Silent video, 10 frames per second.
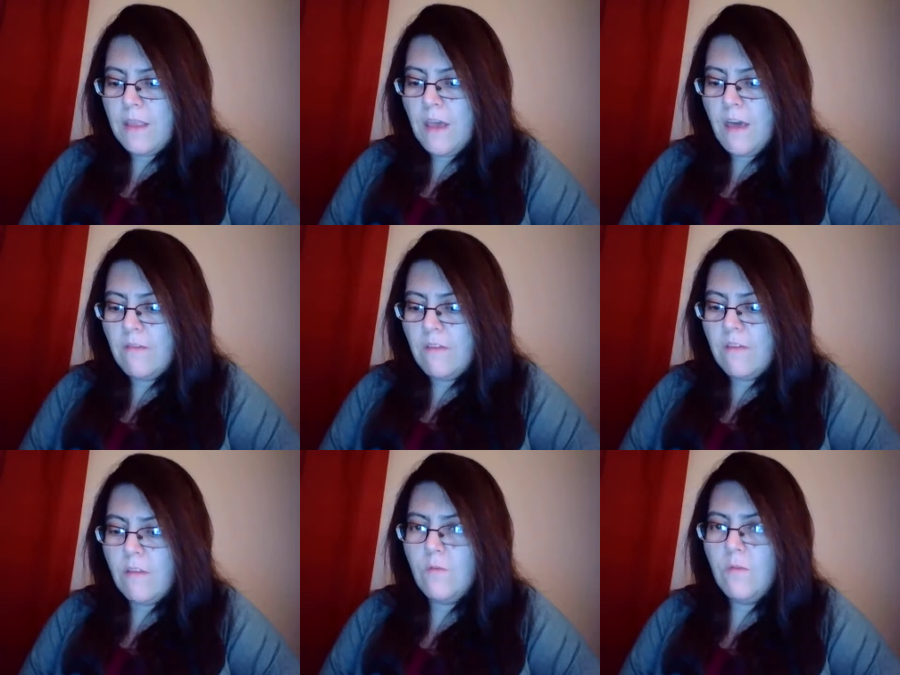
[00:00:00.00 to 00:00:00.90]
they have
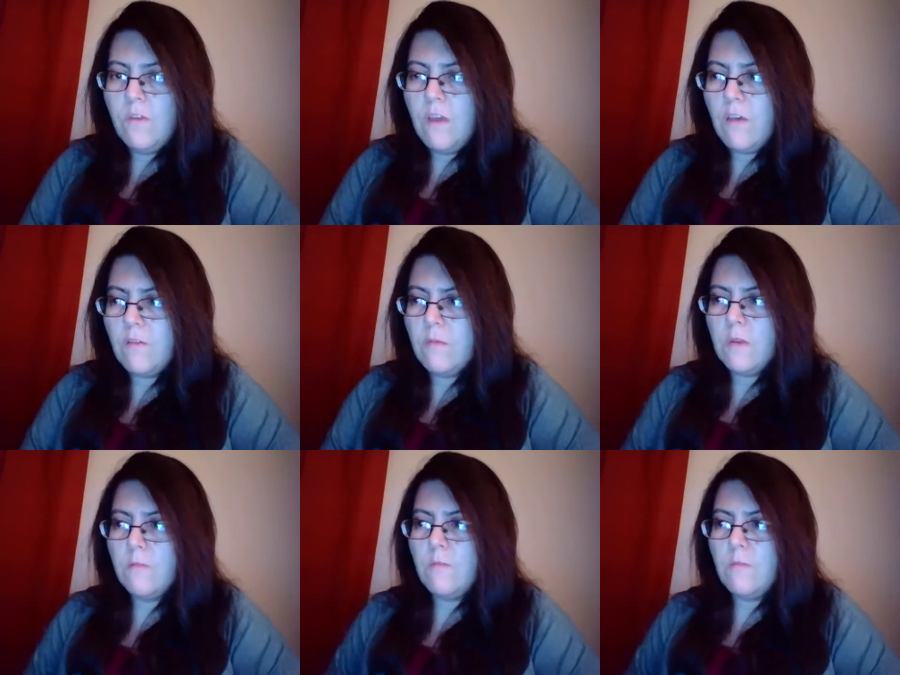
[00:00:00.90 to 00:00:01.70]
this enthusiasm,